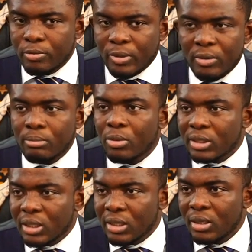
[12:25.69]
probably
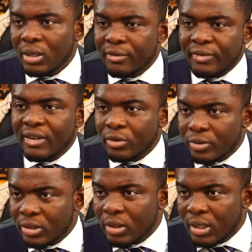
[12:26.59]
monthly
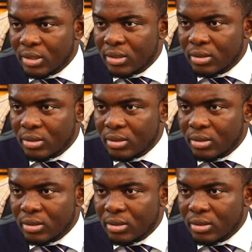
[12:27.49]
$500.